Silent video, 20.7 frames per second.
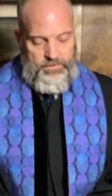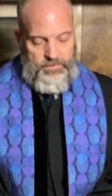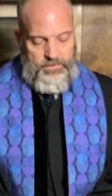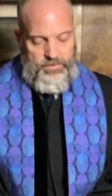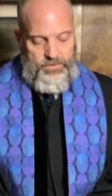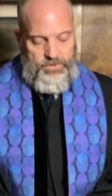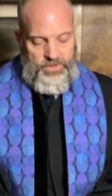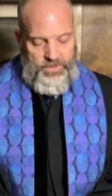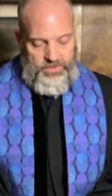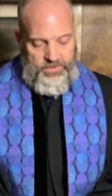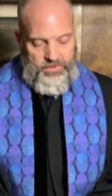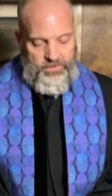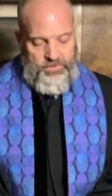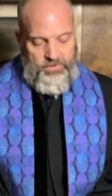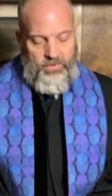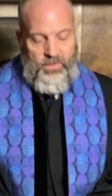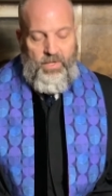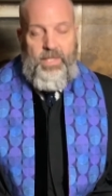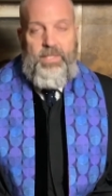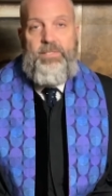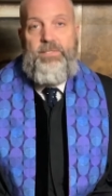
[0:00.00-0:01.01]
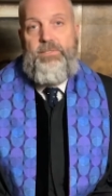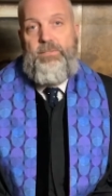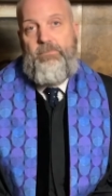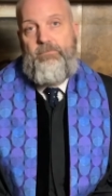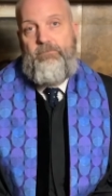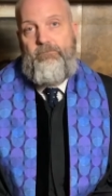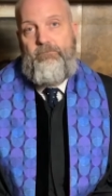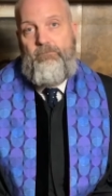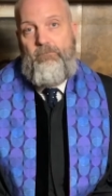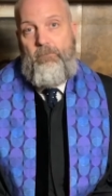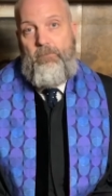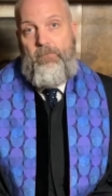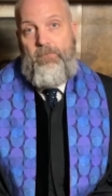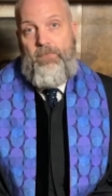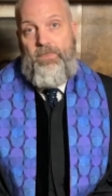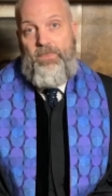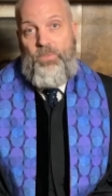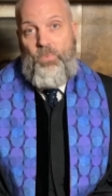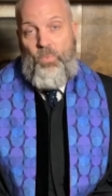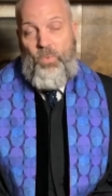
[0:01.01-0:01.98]
Jesus Christ,
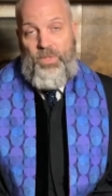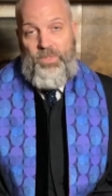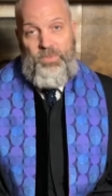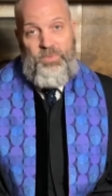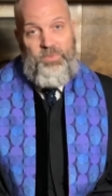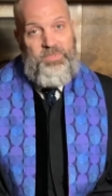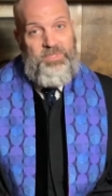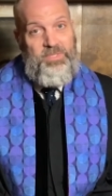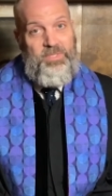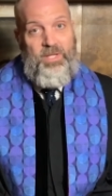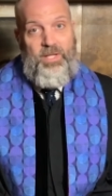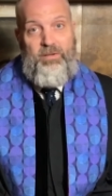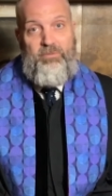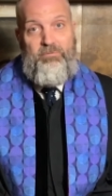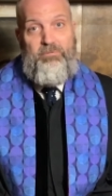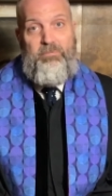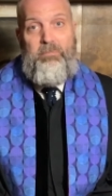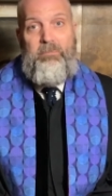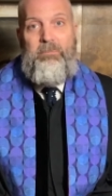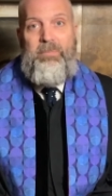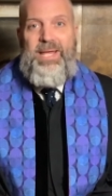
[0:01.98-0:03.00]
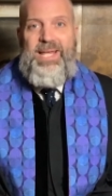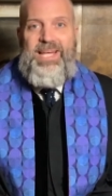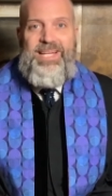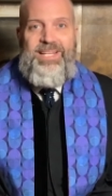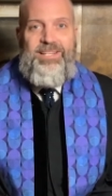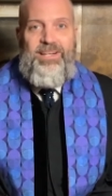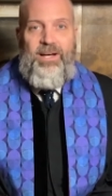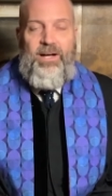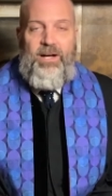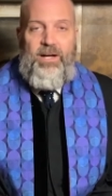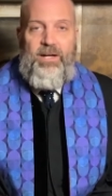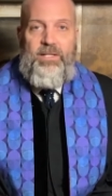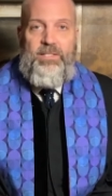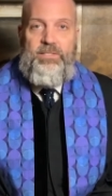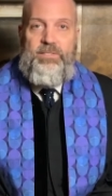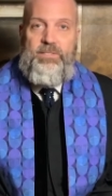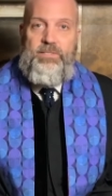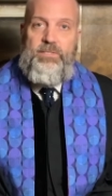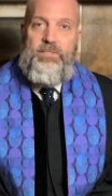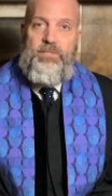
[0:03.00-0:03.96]
the one whose love made
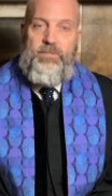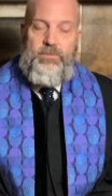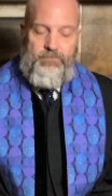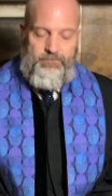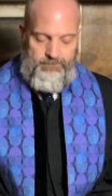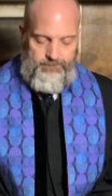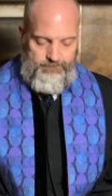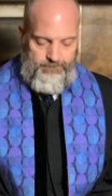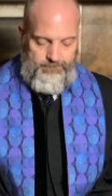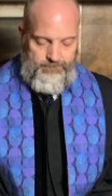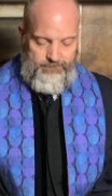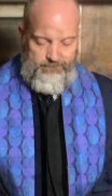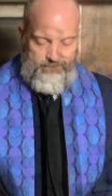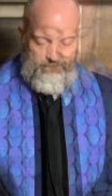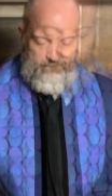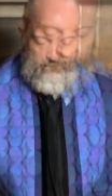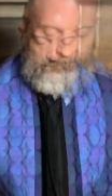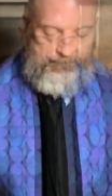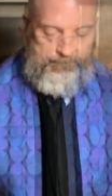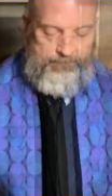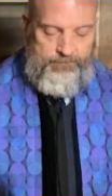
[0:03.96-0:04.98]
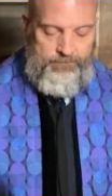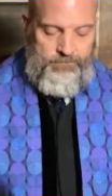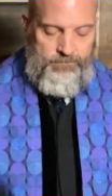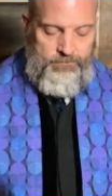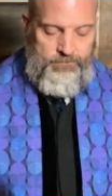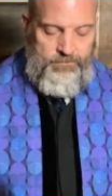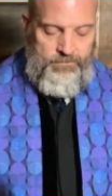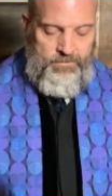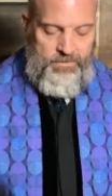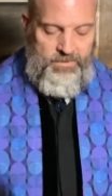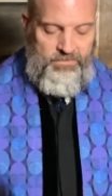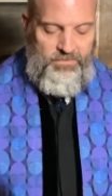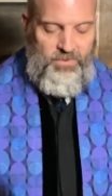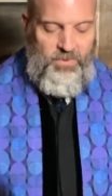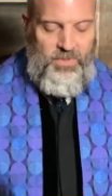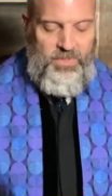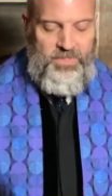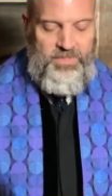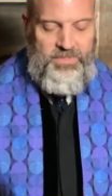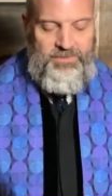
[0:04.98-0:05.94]
us. Of
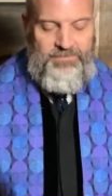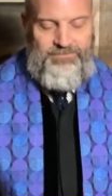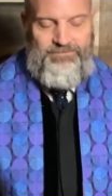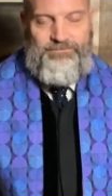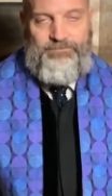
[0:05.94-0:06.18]
course,